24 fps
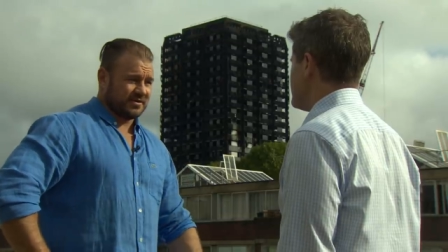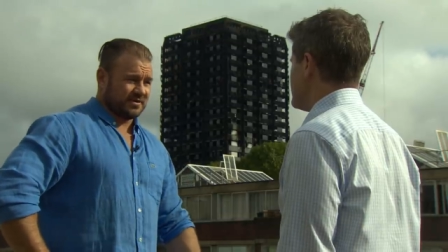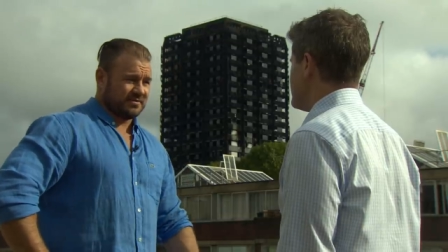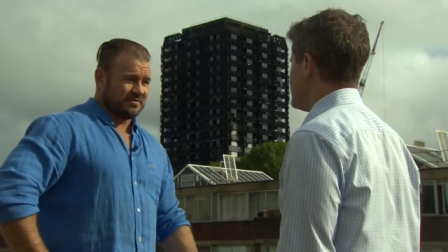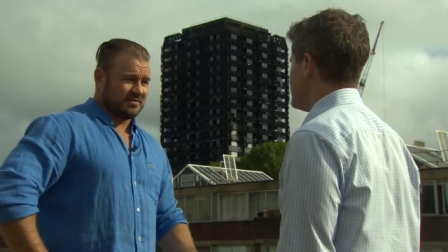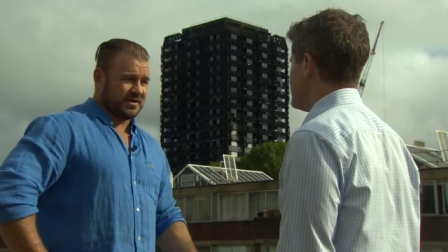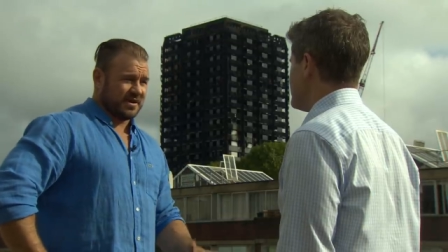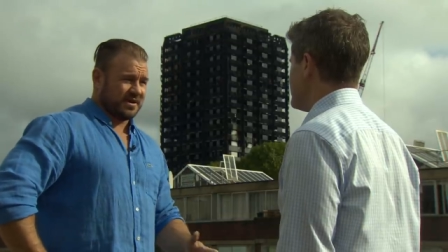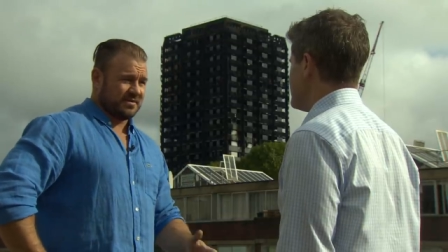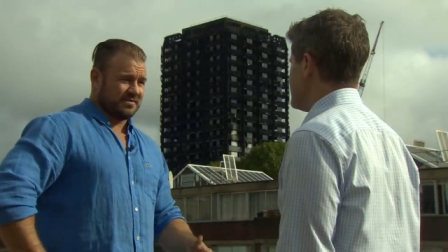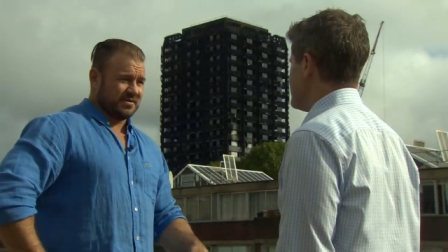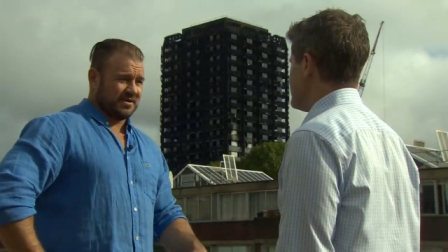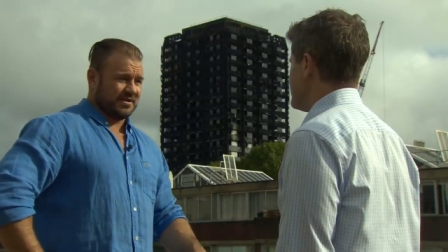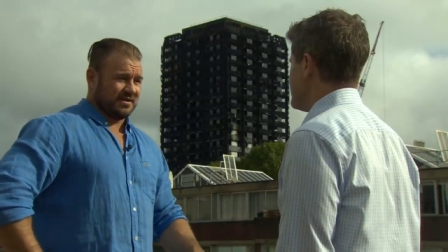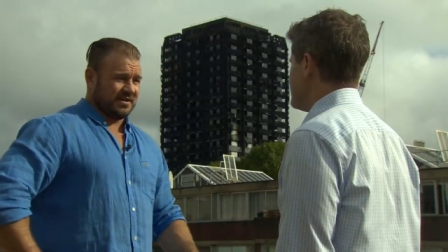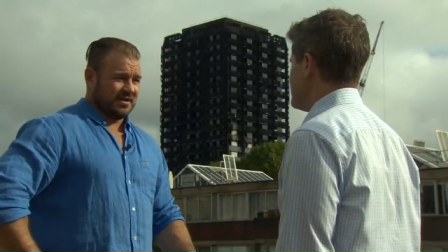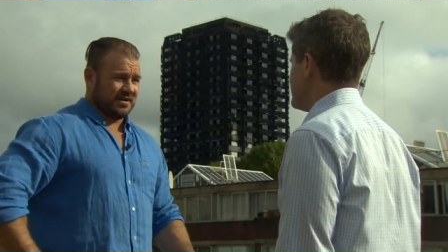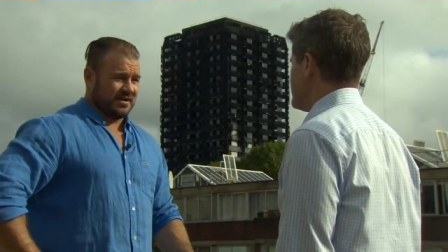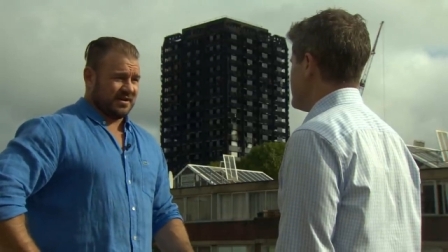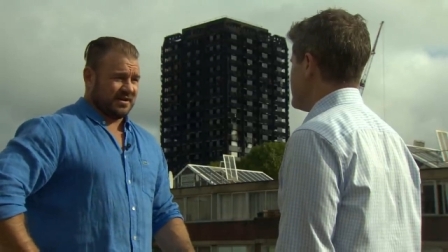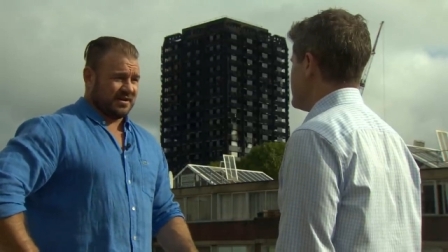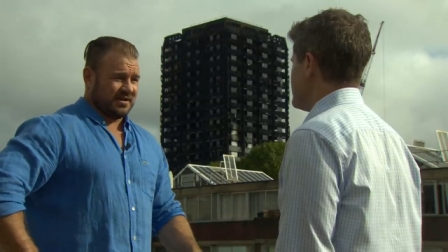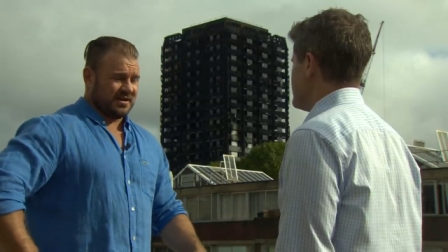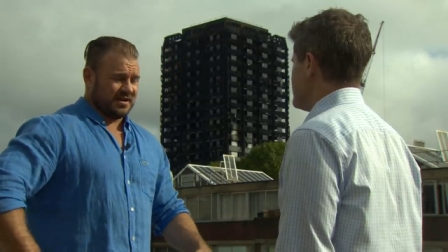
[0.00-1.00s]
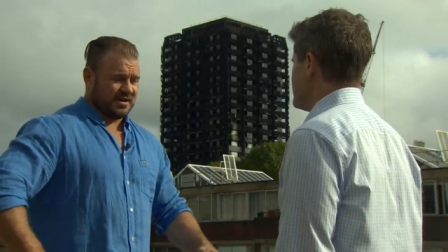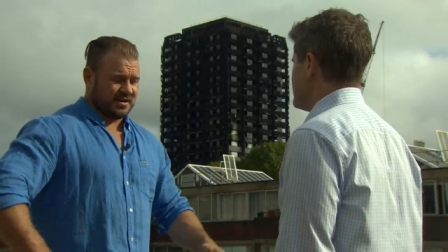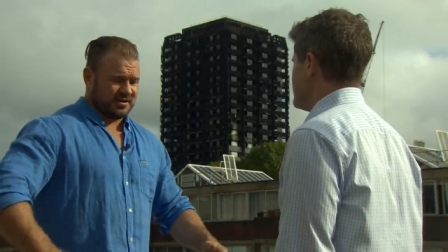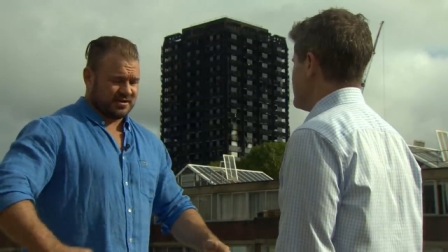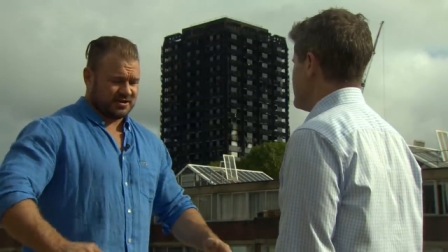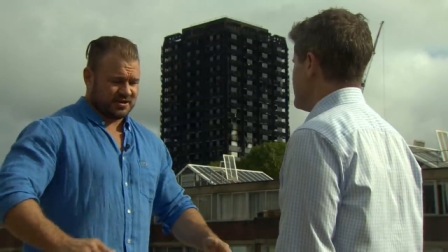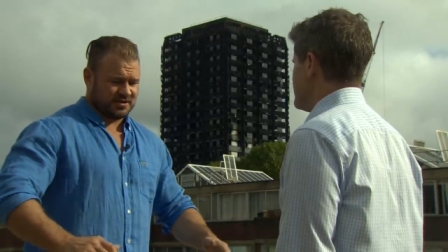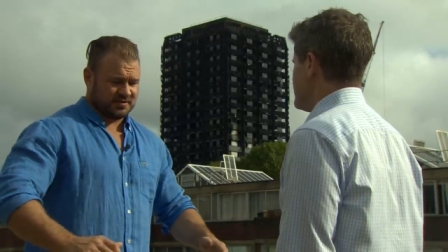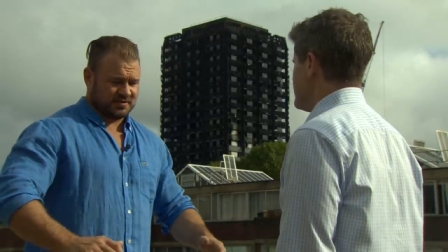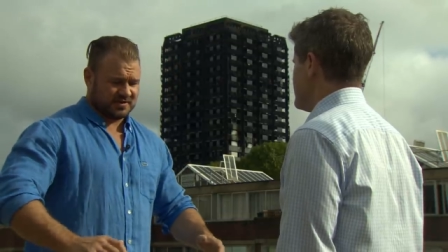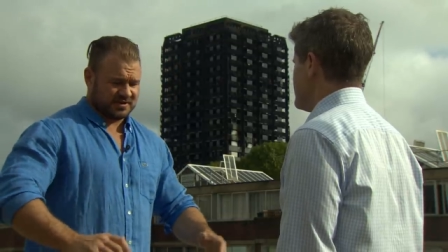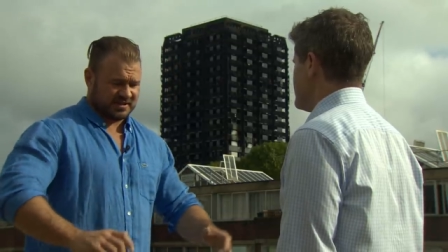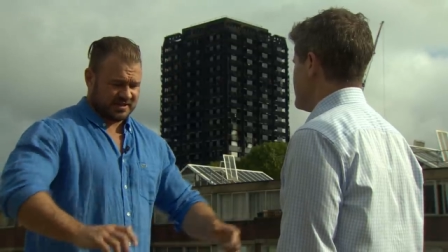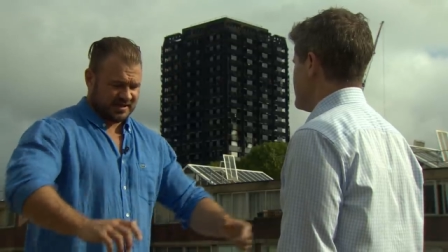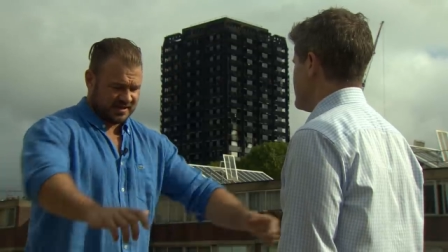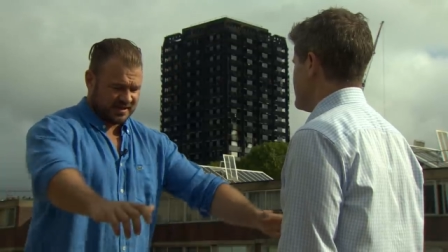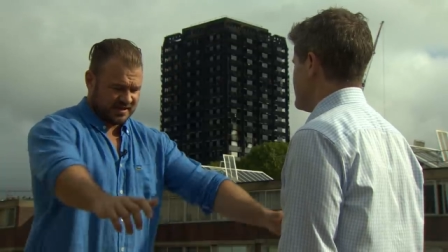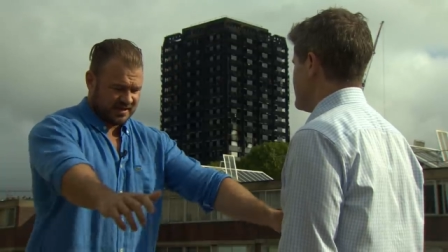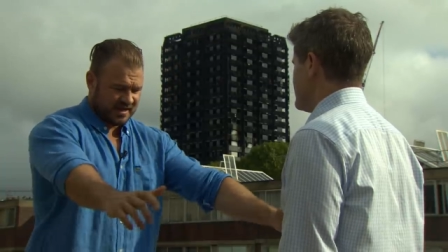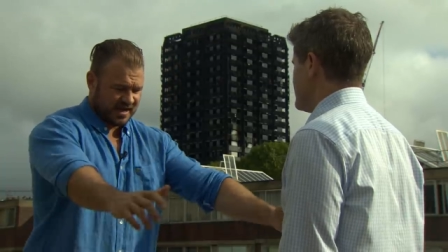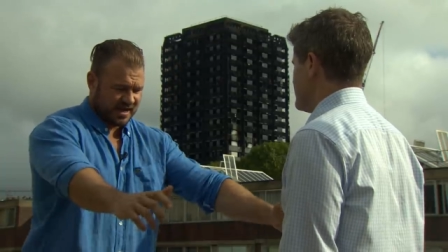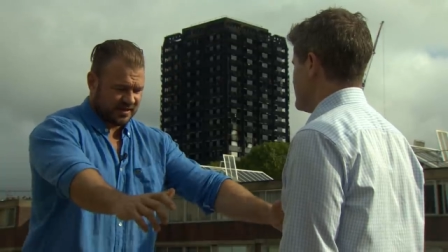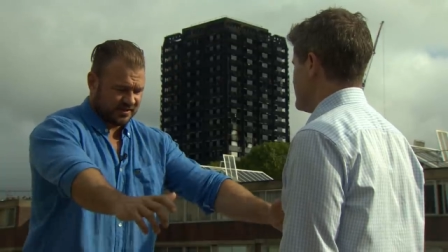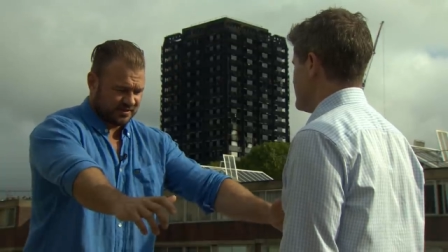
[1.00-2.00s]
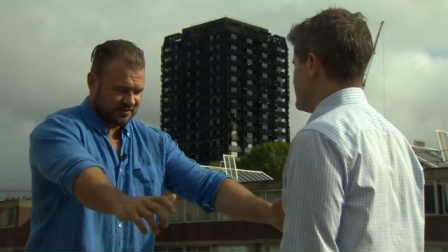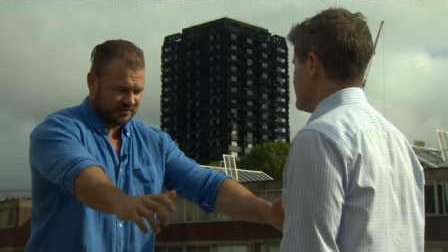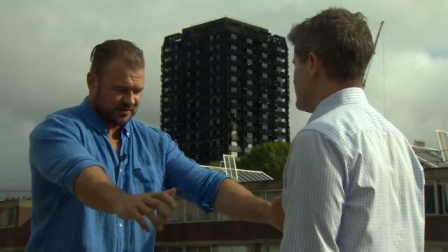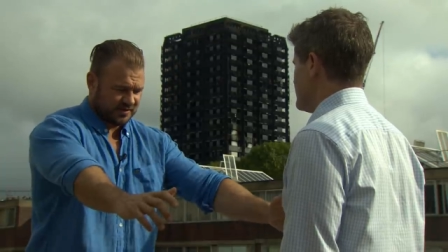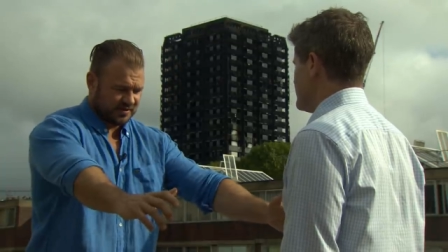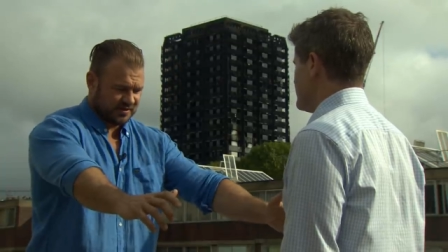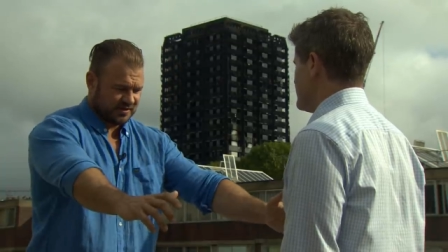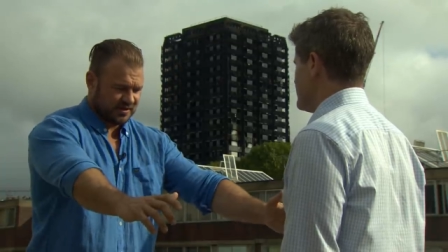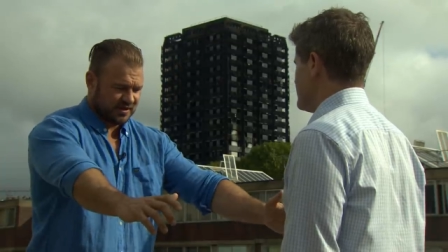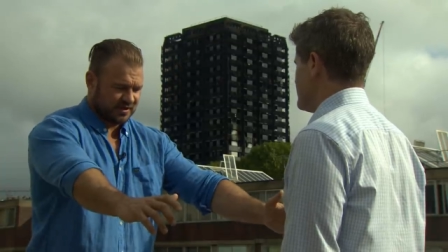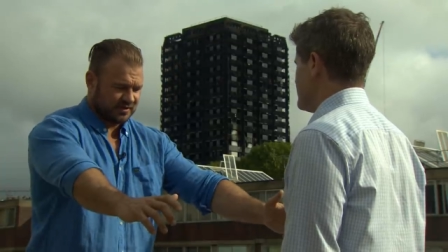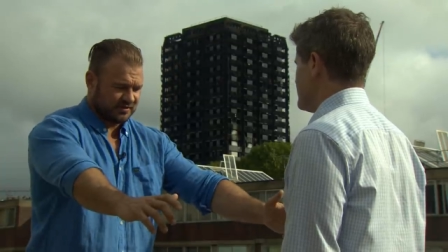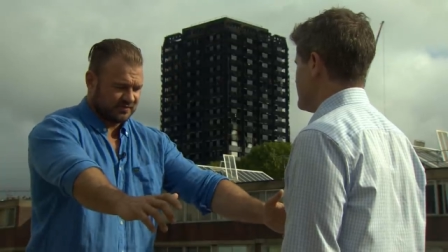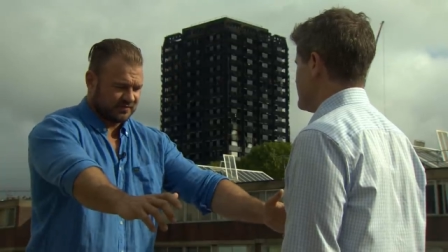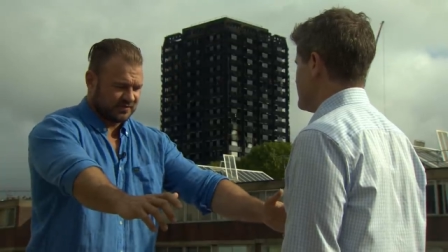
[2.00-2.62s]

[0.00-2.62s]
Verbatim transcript: her baby, and she was leaning out the window.